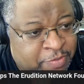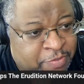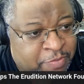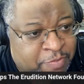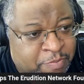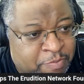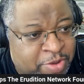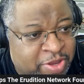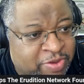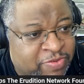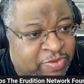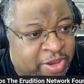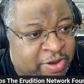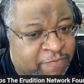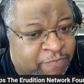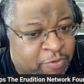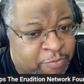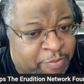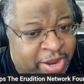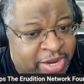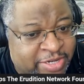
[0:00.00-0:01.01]

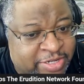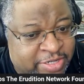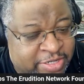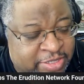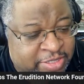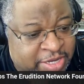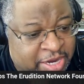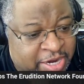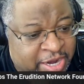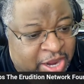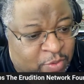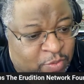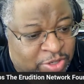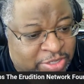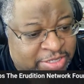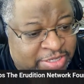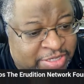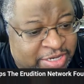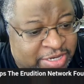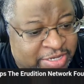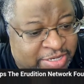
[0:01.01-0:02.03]
misinformation thing that
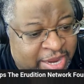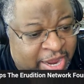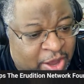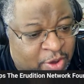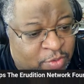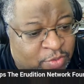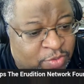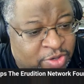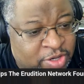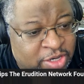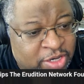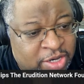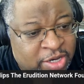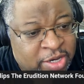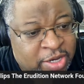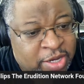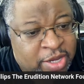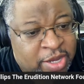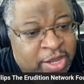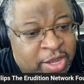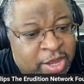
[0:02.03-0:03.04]
was sent out,
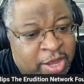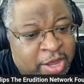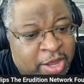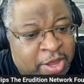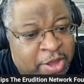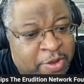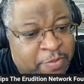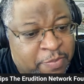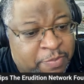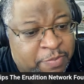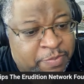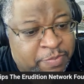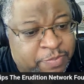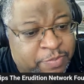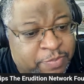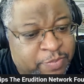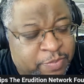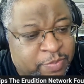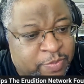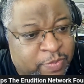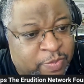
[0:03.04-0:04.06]
um,
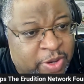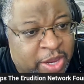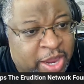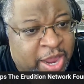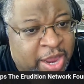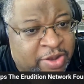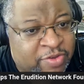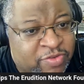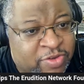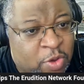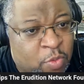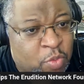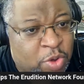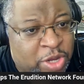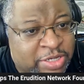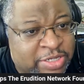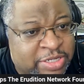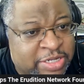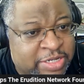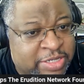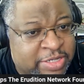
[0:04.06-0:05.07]
and
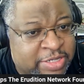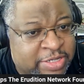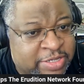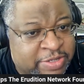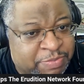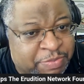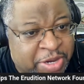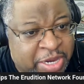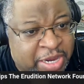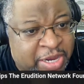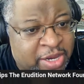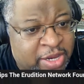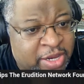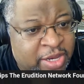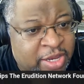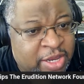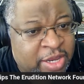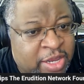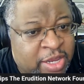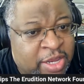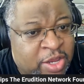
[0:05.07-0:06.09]
someone sent it to me,
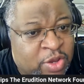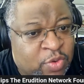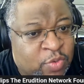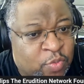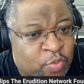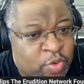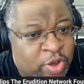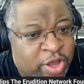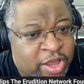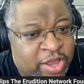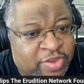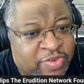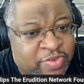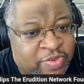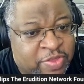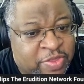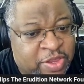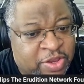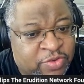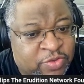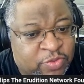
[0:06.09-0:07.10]

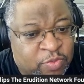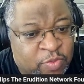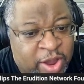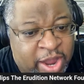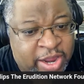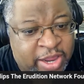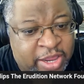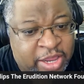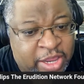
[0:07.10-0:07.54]
was this right